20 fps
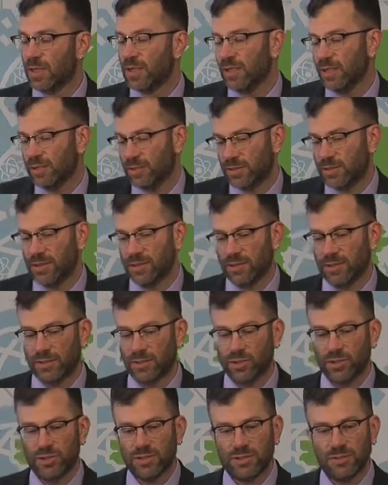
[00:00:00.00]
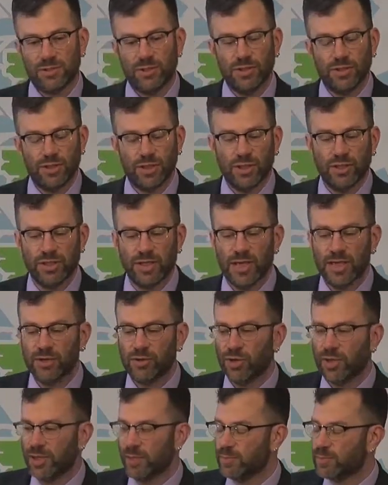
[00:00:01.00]
And to just touch on the
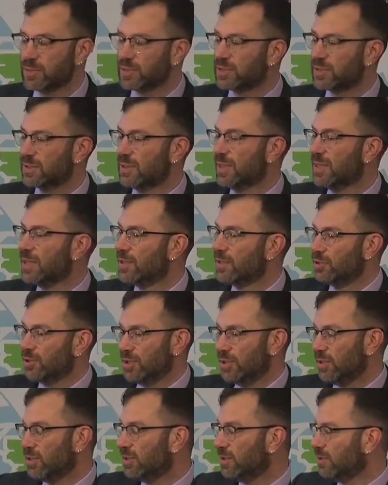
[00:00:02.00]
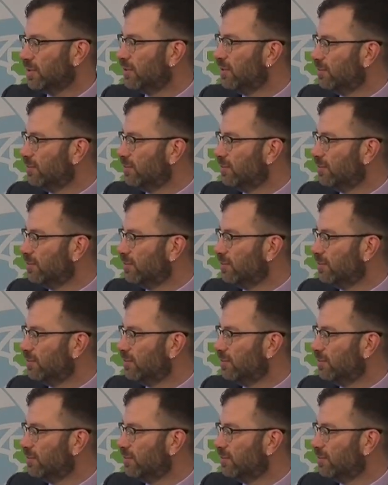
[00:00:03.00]
acronyms, the